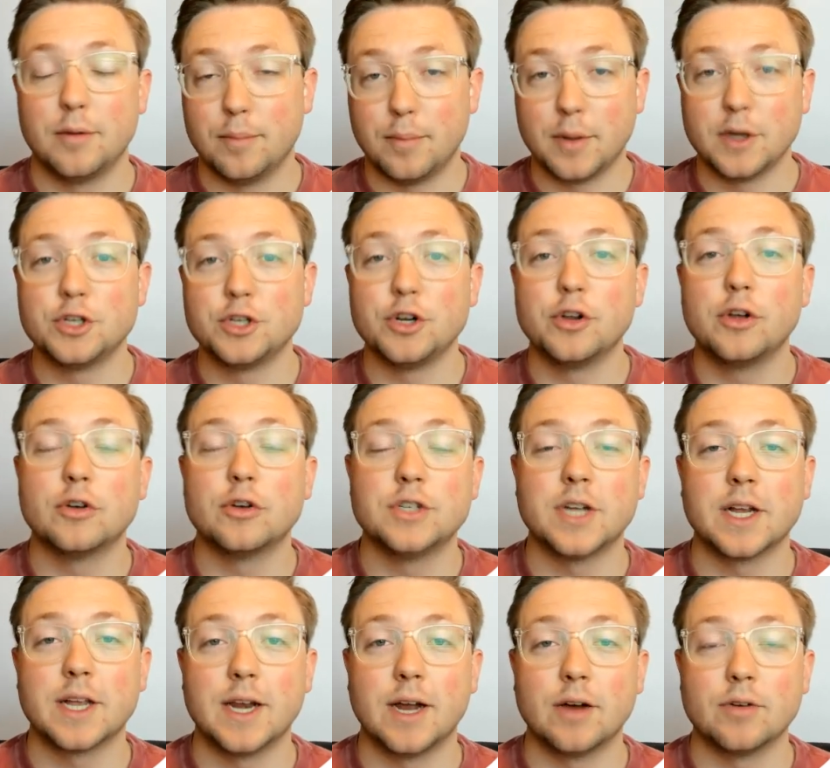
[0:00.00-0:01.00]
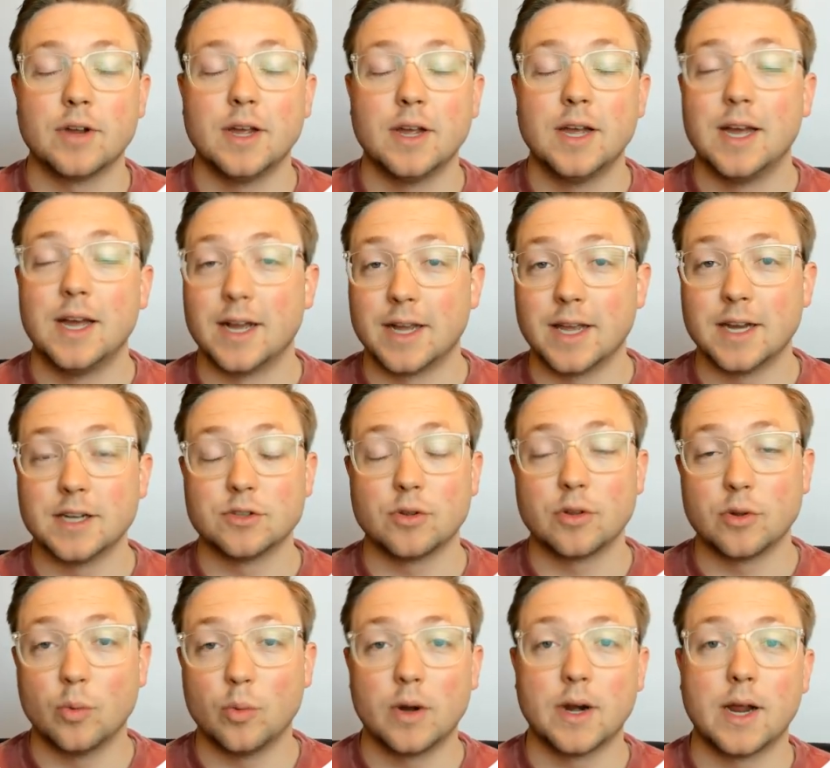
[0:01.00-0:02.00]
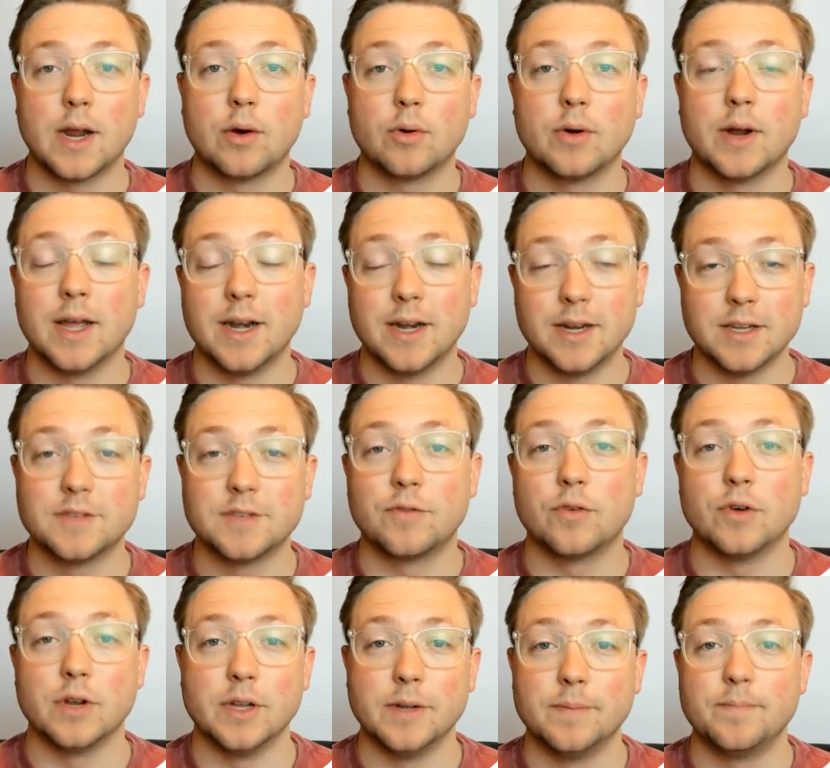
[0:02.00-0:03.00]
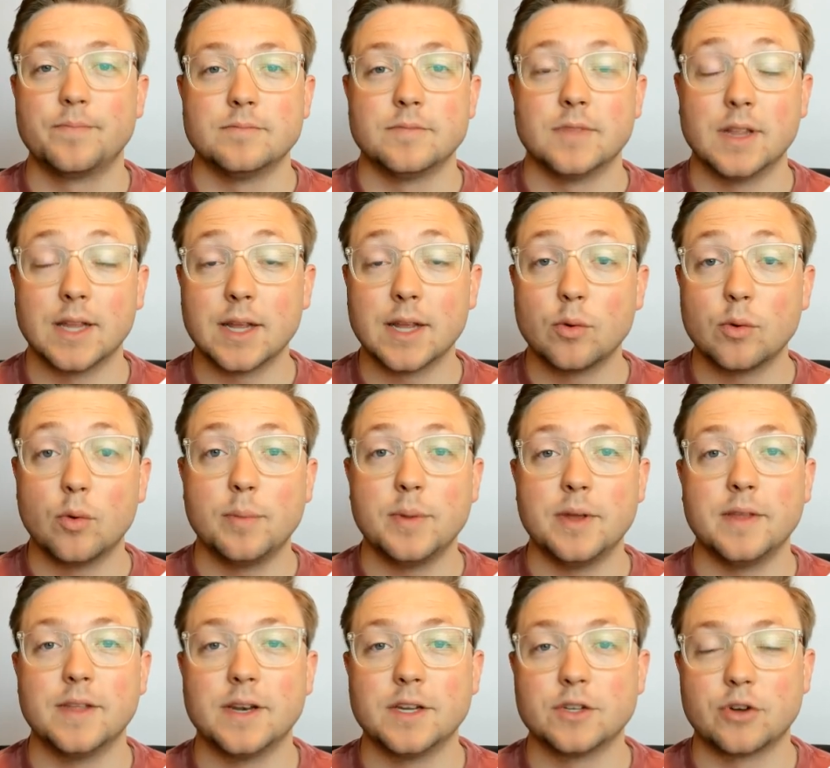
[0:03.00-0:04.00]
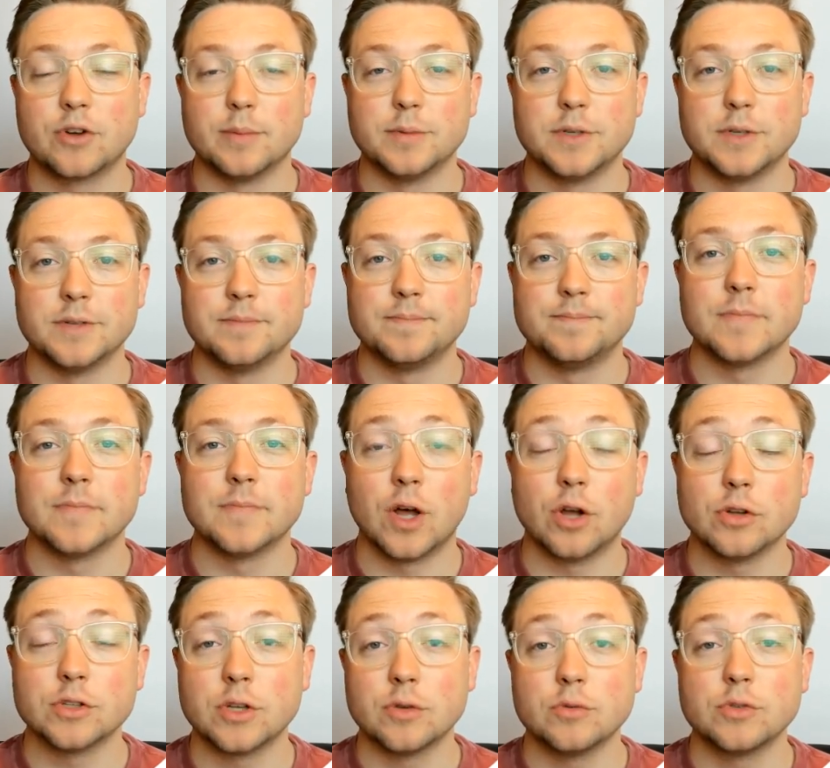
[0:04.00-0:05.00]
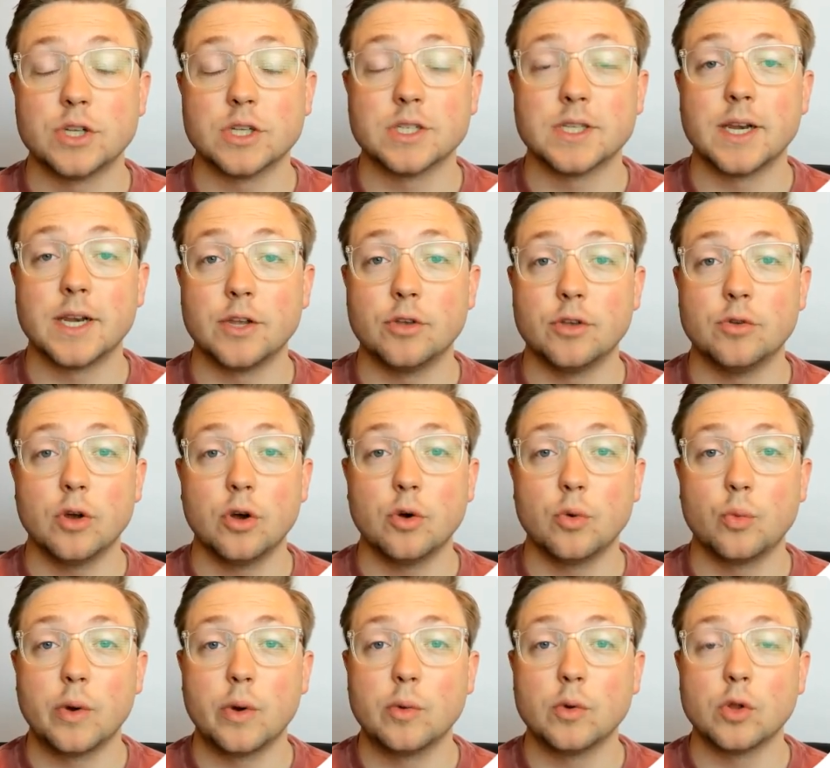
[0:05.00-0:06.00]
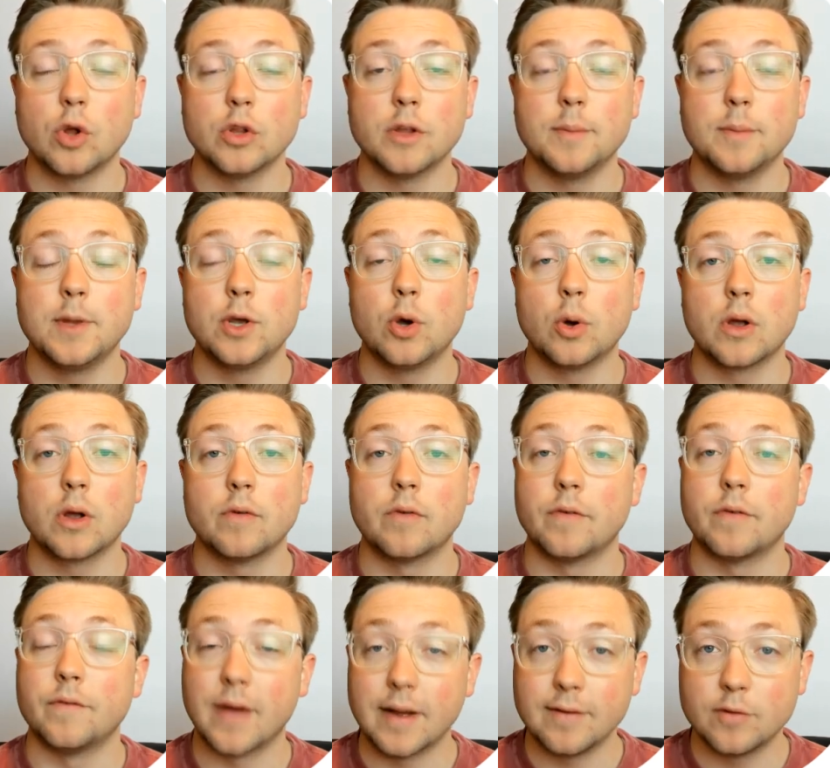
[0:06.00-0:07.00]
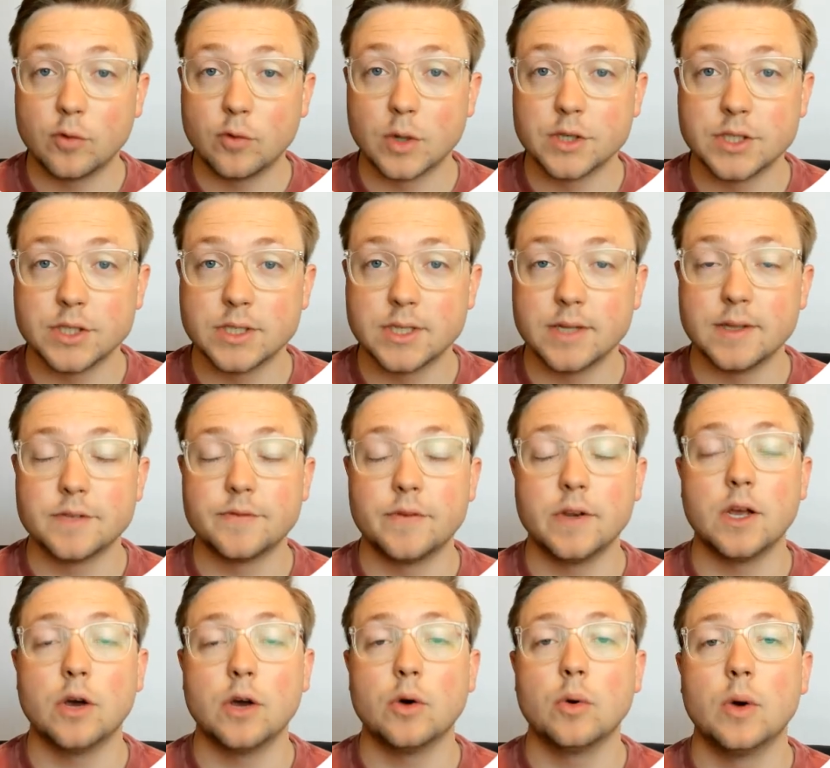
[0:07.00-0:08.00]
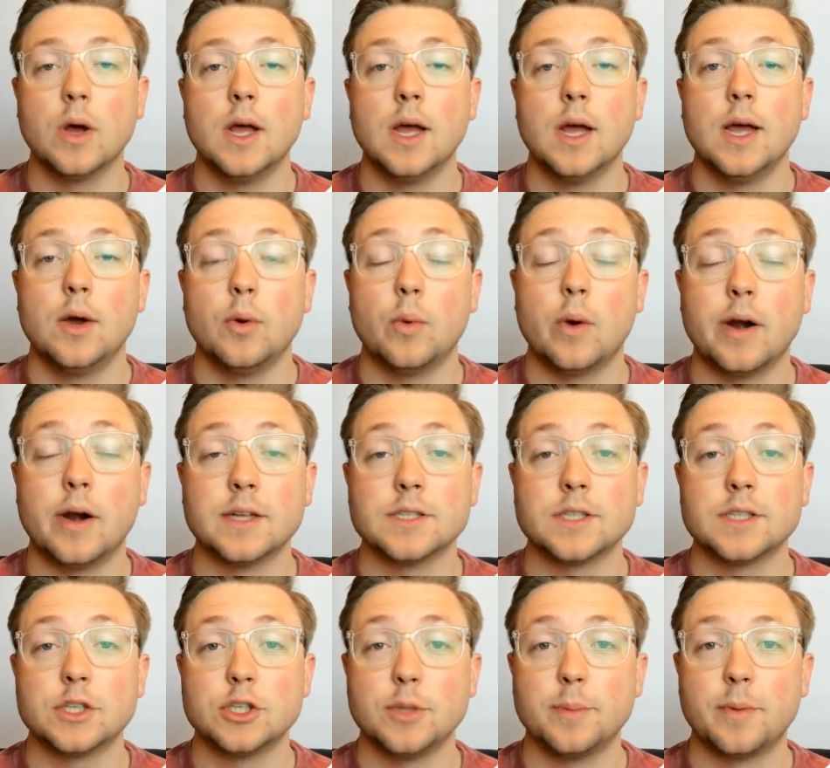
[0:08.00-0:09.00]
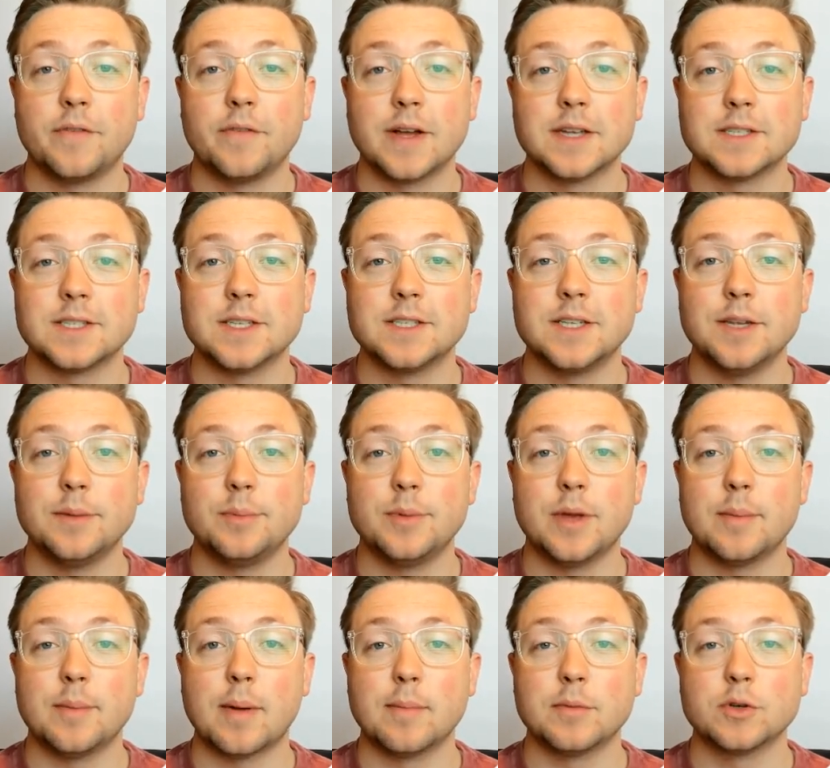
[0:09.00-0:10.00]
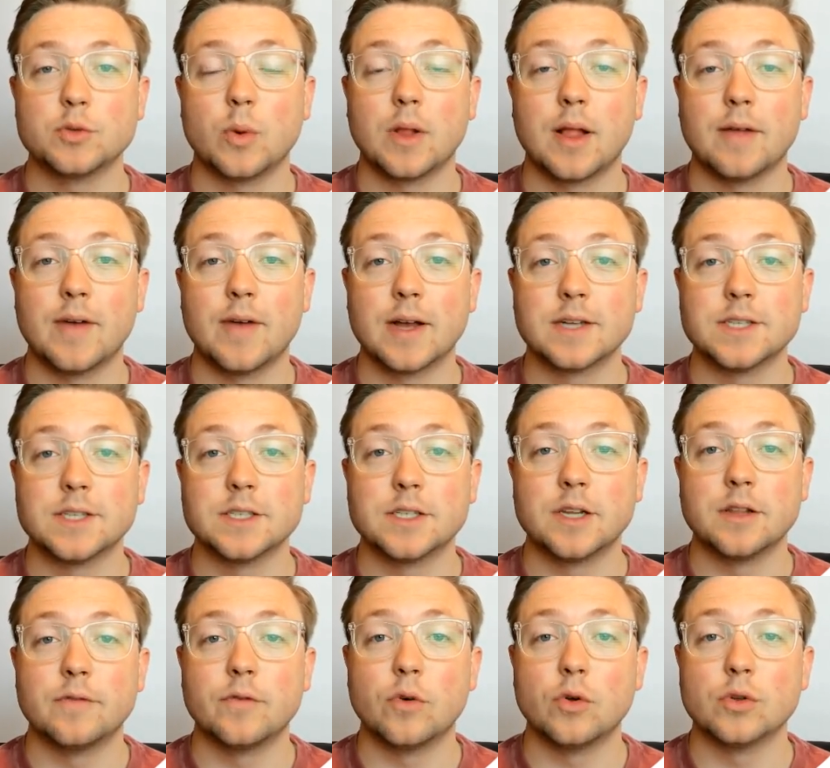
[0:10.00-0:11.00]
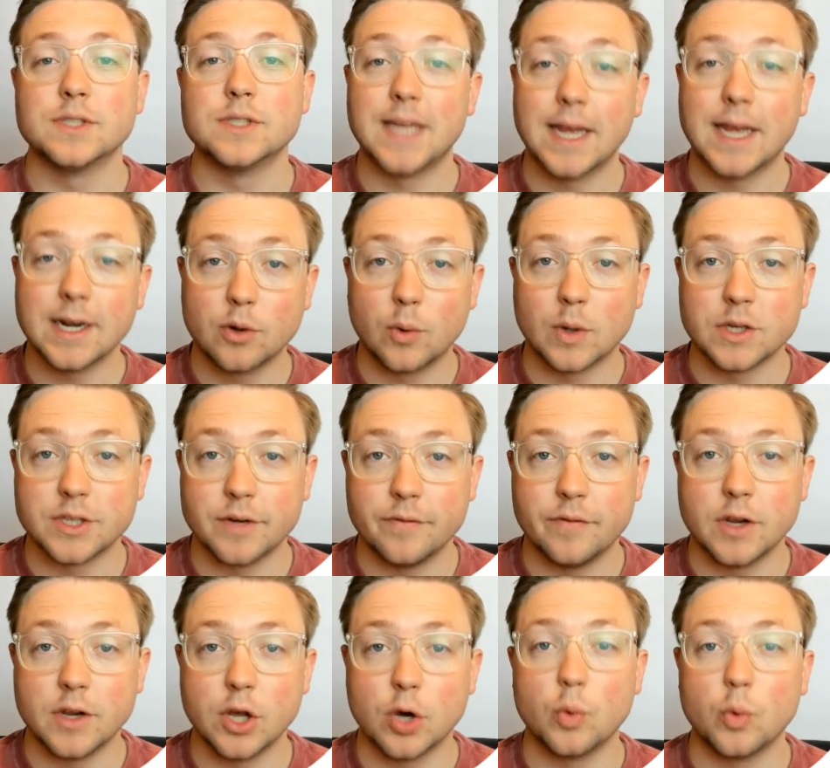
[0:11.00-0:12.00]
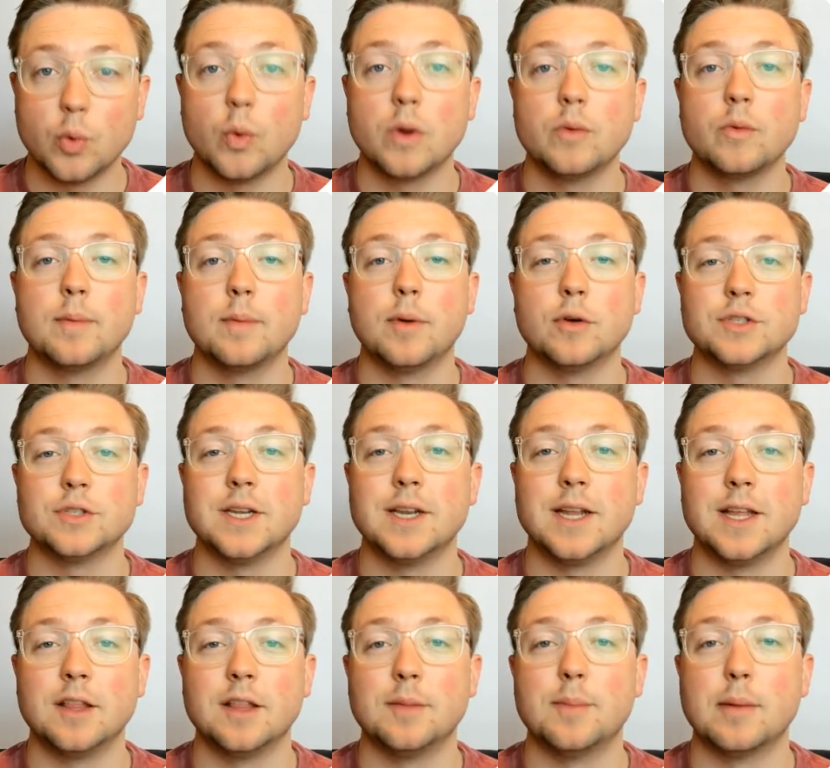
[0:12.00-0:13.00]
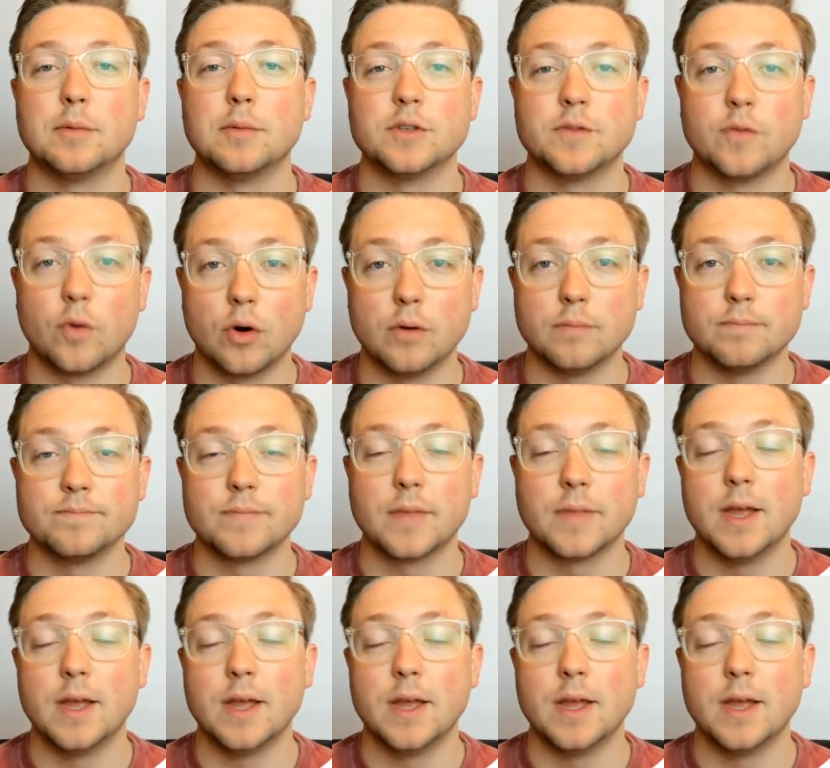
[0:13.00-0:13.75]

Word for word: Make sure you go check it out. Again, it's only one hour and it is free. The link will be in the description. Also, just letting you know, we will only be going over five questions in this video, whereas Superfast CPA members will have access to the full 10 question video when we post it in the members forum.